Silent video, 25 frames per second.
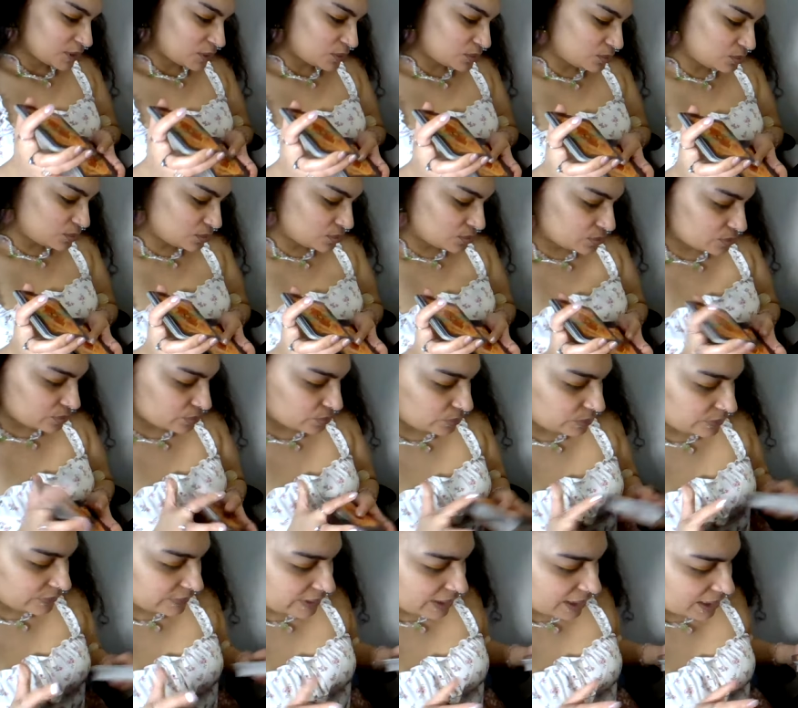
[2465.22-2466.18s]
Ooh,
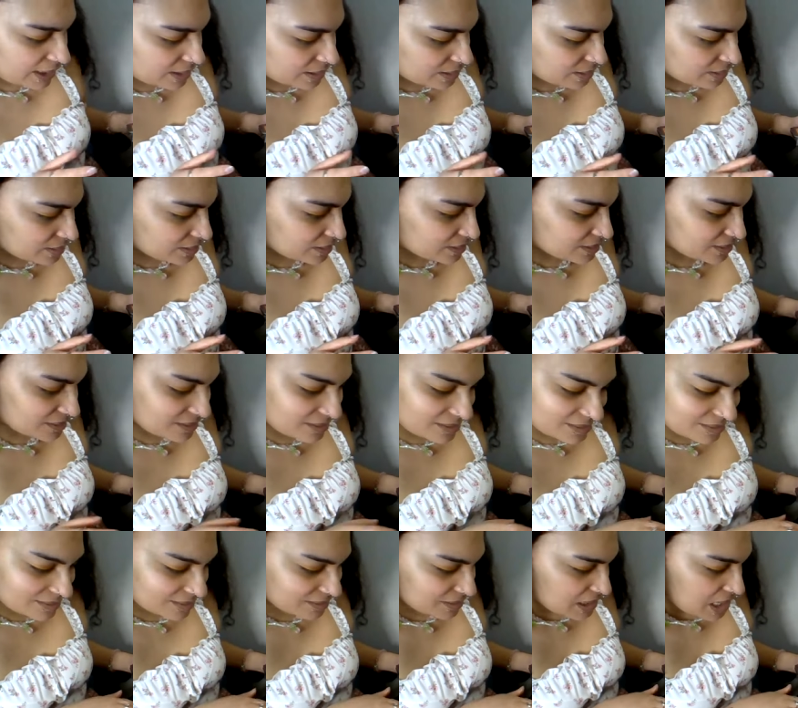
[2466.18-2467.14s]
we got
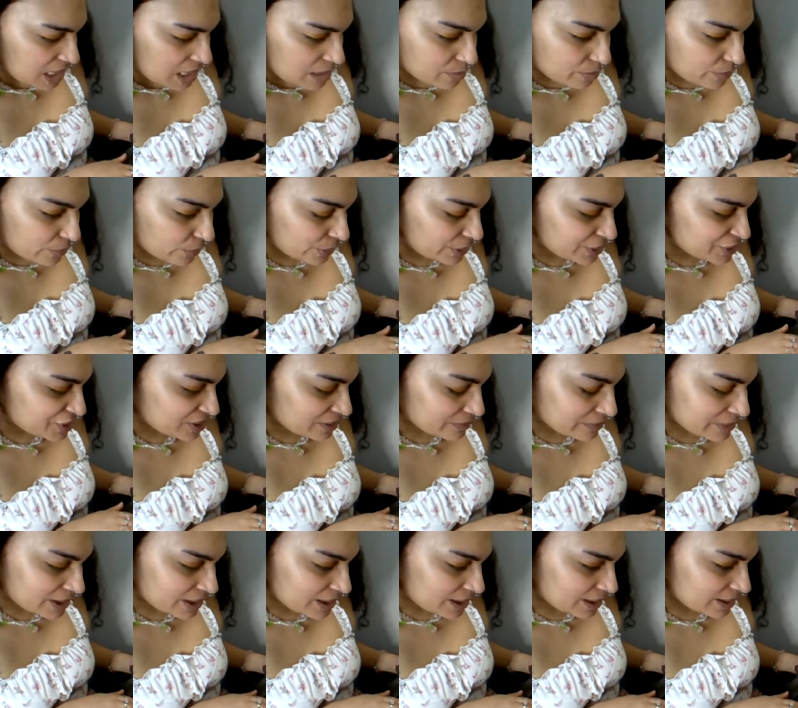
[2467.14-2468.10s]
more
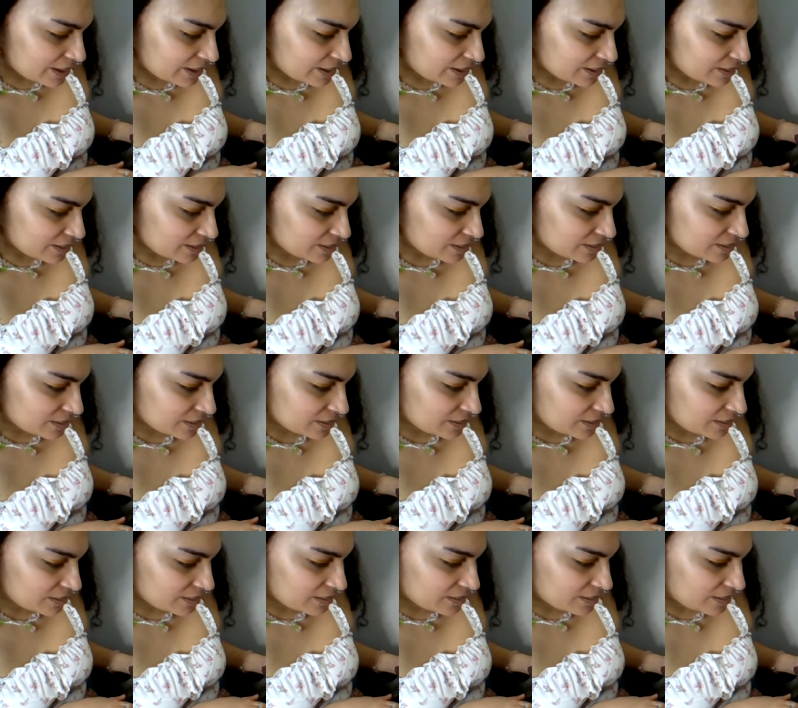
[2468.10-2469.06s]
Gemini,
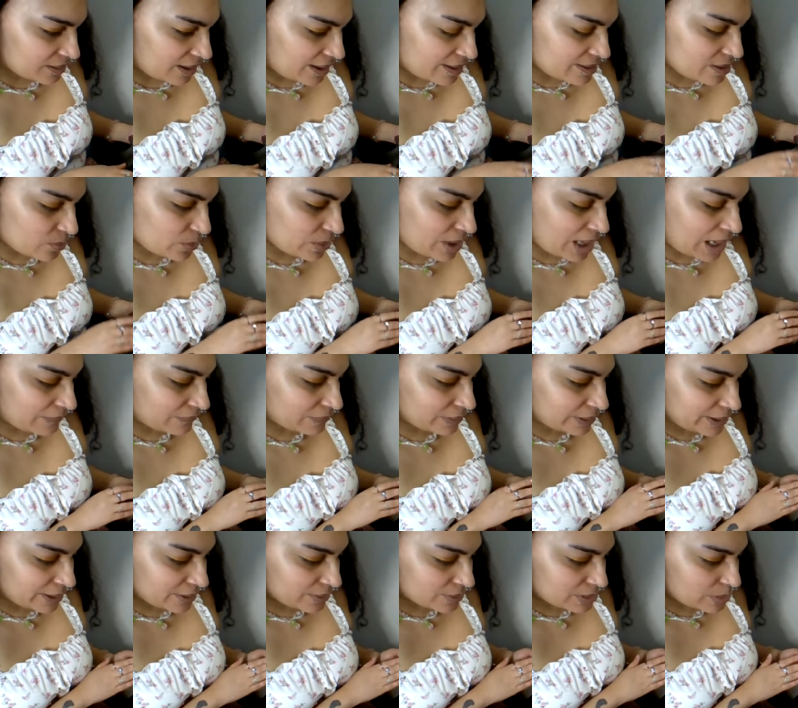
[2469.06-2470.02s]
and then we have
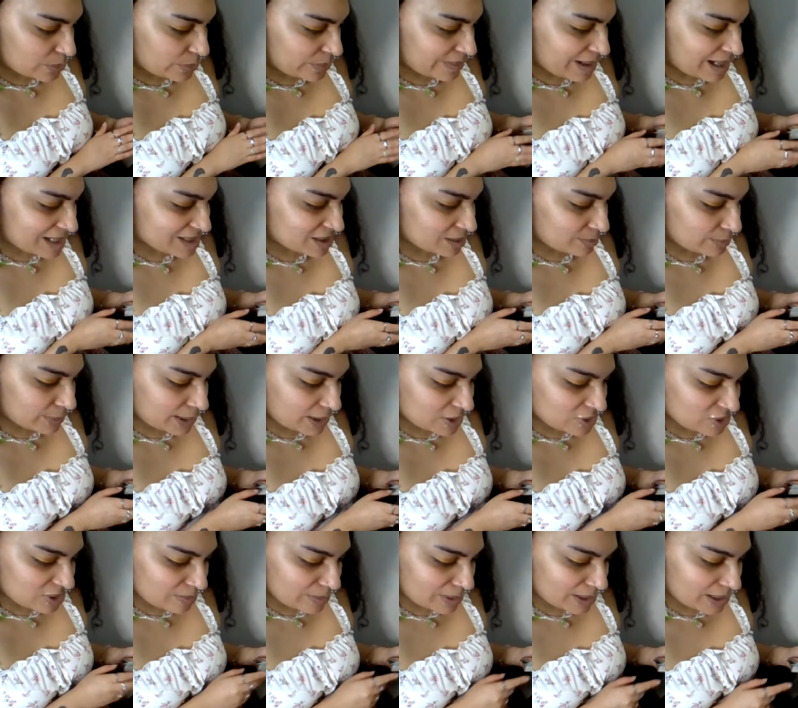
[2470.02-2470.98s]
Leo. So we've got Gemini,
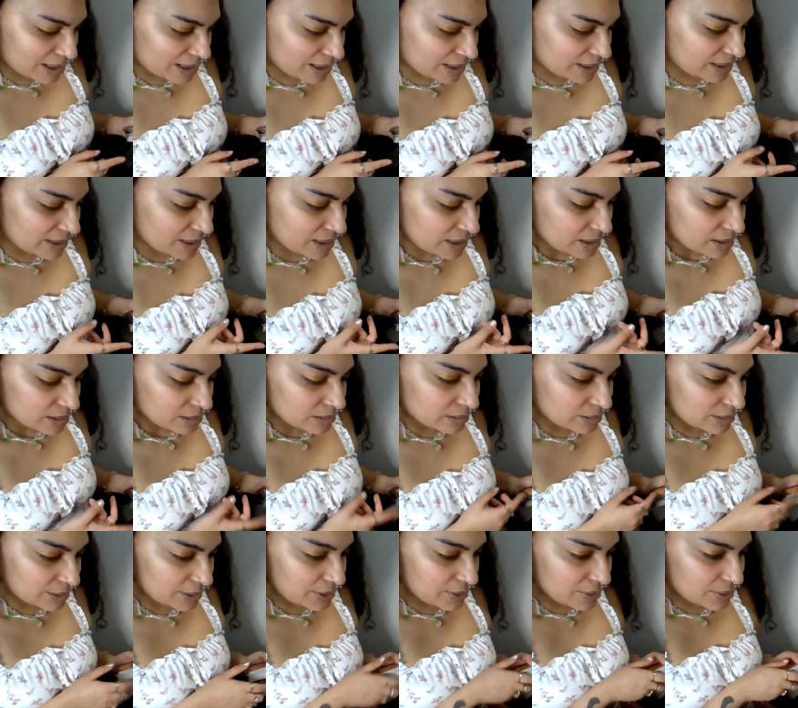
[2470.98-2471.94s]
Gemini,
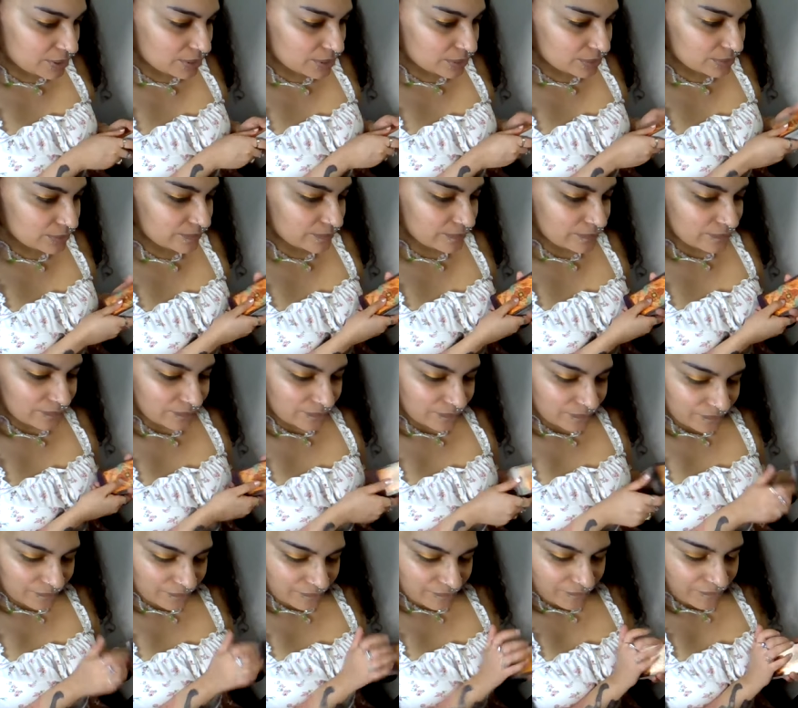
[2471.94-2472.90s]
Leo,
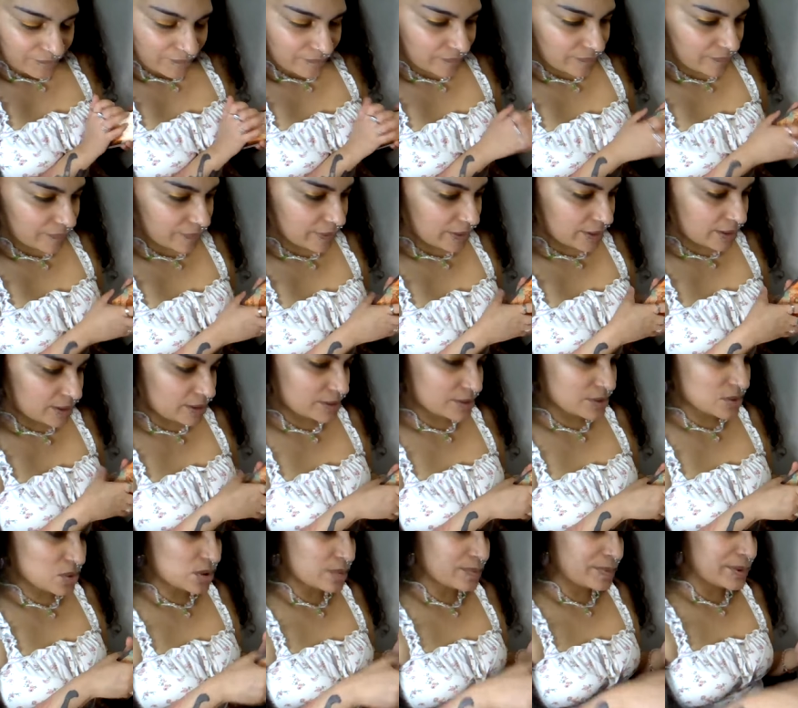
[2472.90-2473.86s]

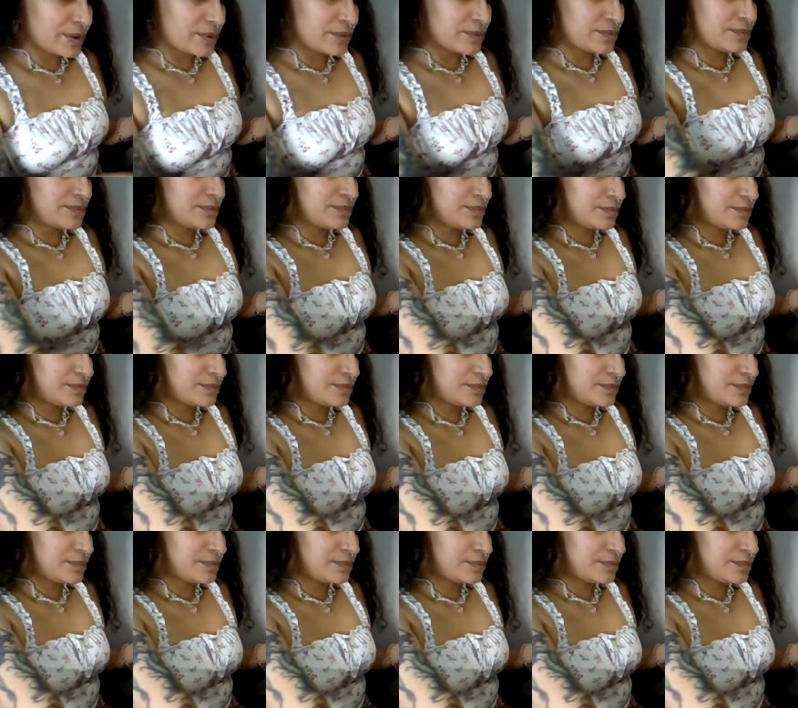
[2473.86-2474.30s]
Scorpio.